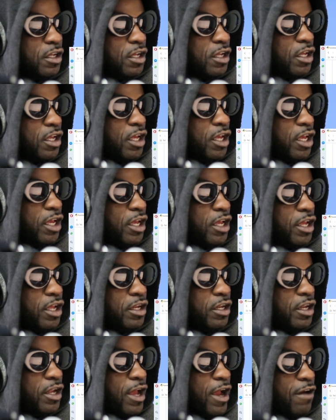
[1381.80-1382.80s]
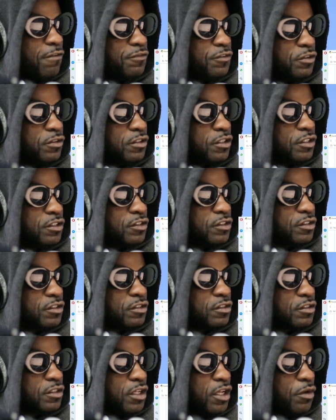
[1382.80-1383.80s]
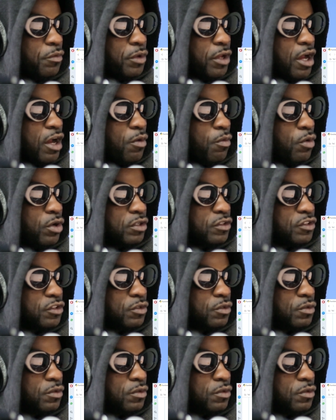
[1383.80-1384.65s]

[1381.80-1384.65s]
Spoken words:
And after this, and we got 1, 2.